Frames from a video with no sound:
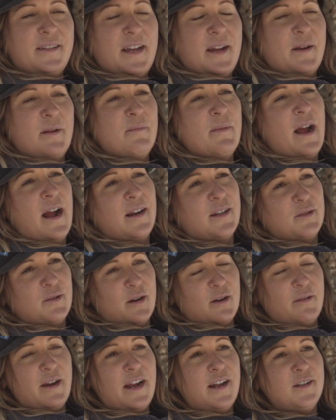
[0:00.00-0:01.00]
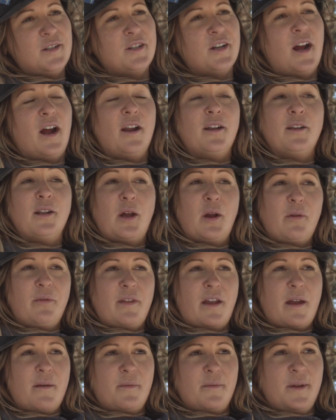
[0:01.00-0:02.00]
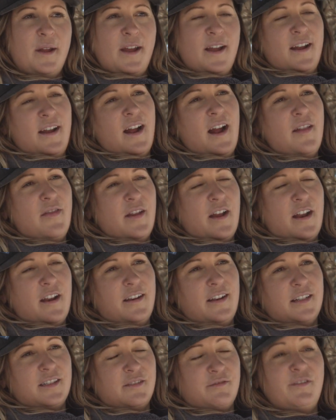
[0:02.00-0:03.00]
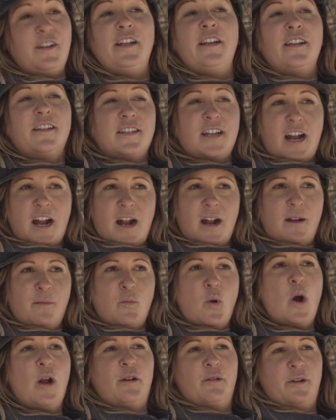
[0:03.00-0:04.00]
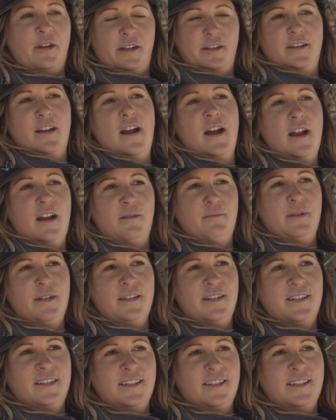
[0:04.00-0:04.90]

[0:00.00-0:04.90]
Take them back to our ranch, unload them, and then it's feeding time, watering time,